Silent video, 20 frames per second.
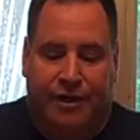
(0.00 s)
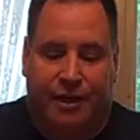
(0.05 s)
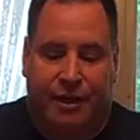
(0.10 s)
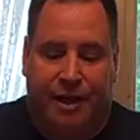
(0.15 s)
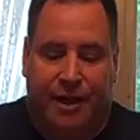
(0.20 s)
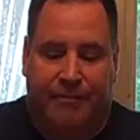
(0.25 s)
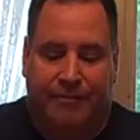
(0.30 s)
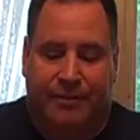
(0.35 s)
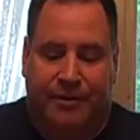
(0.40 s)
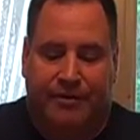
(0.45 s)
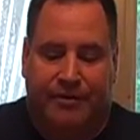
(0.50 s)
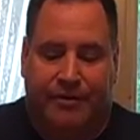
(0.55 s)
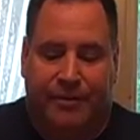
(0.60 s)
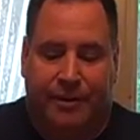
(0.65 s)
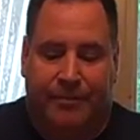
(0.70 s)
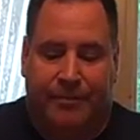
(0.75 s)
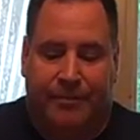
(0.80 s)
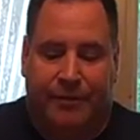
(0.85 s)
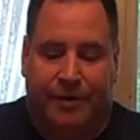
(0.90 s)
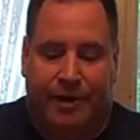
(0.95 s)
cannot be
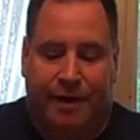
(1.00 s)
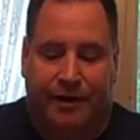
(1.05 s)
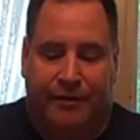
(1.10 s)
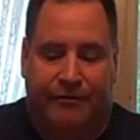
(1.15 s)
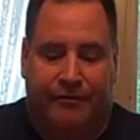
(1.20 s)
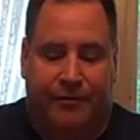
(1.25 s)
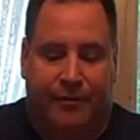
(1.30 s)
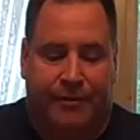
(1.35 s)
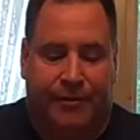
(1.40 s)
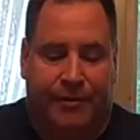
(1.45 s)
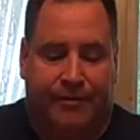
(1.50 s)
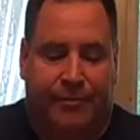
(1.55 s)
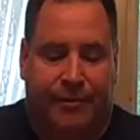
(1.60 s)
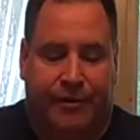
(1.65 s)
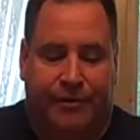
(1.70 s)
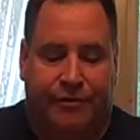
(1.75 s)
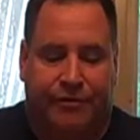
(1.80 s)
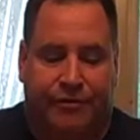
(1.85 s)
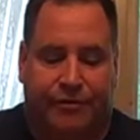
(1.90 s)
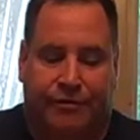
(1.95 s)
separated from the
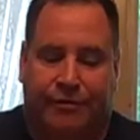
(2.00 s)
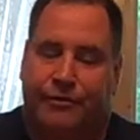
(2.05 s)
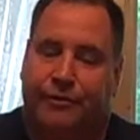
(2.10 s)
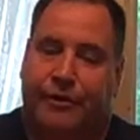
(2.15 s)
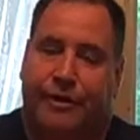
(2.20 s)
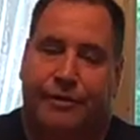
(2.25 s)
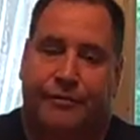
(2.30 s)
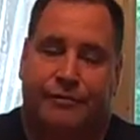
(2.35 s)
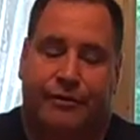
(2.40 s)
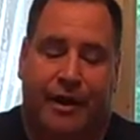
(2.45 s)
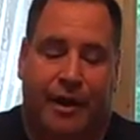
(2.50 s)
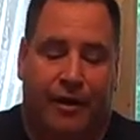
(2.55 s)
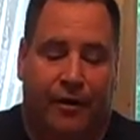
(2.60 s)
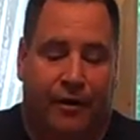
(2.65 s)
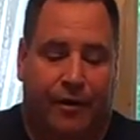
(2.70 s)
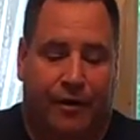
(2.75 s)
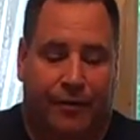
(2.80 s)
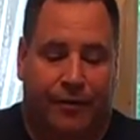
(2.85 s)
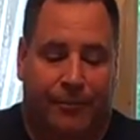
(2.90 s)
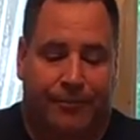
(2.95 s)
person who lives at
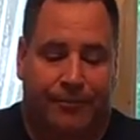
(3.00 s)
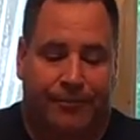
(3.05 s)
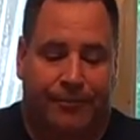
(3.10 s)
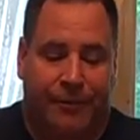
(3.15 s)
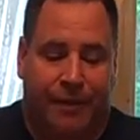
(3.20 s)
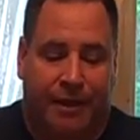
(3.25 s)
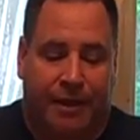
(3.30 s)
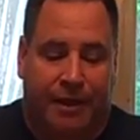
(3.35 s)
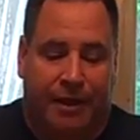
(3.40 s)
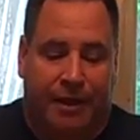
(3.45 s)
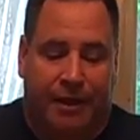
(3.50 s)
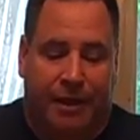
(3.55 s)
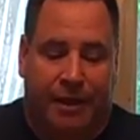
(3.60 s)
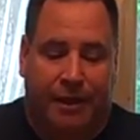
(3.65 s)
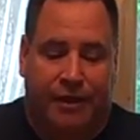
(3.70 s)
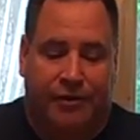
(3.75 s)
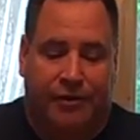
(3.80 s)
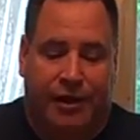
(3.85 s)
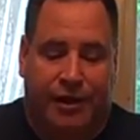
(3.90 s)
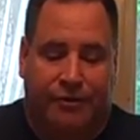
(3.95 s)
home.
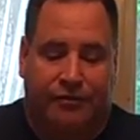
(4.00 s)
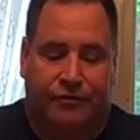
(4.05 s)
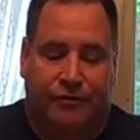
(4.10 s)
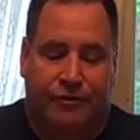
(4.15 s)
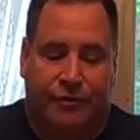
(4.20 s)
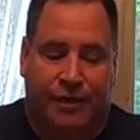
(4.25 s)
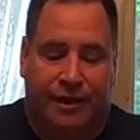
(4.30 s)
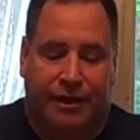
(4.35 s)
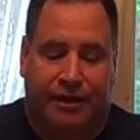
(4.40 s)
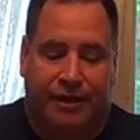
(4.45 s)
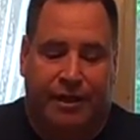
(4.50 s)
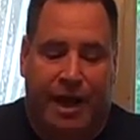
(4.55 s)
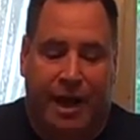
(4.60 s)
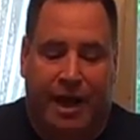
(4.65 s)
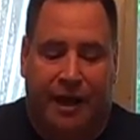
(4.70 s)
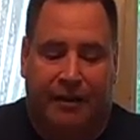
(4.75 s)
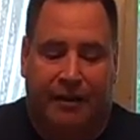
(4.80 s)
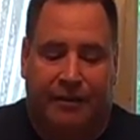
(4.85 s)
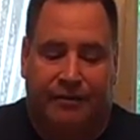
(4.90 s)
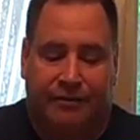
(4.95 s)
Each has unique
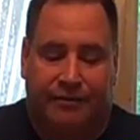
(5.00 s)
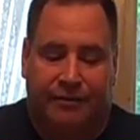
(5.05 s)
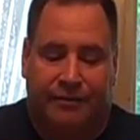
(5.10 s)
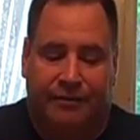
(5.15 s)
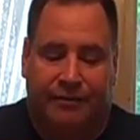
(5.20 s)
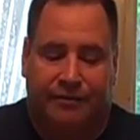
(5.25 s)
talents,